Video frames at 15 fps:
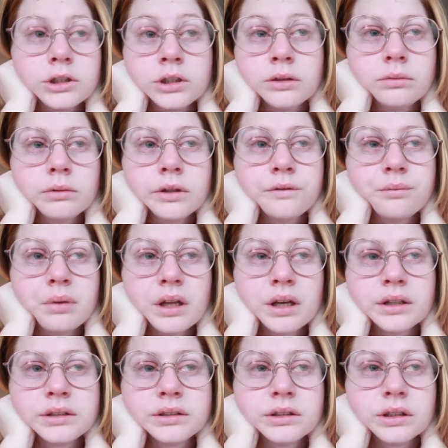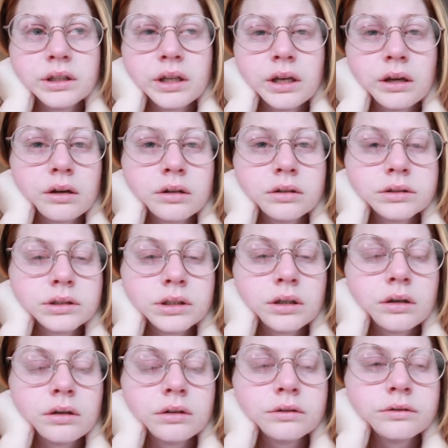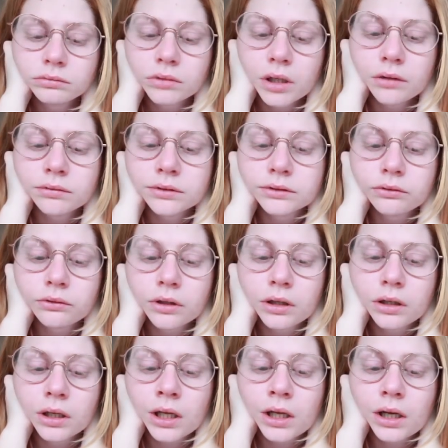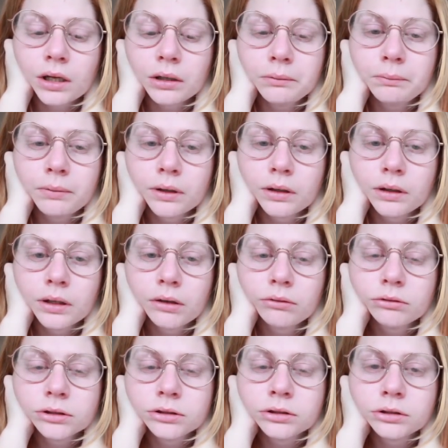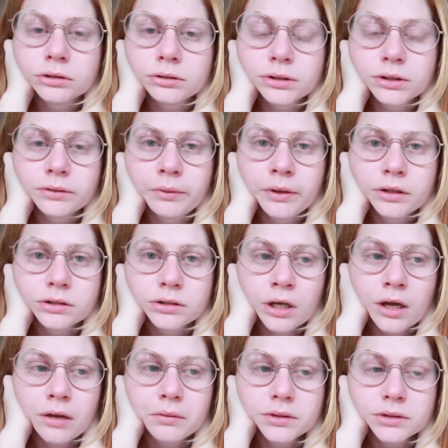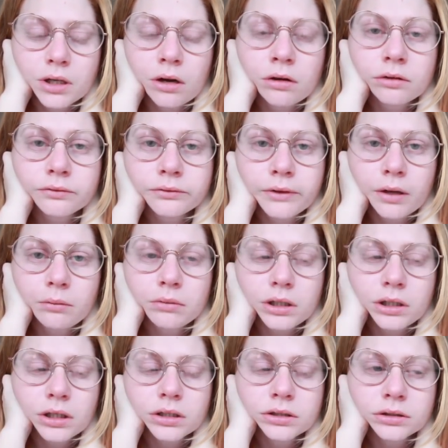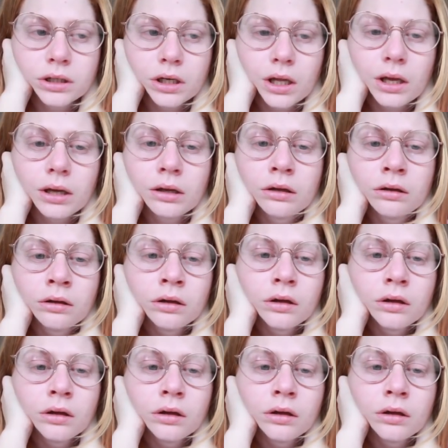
She would have placed it there herself. It was really hard, but it was good to spend time as a whole family yesterday,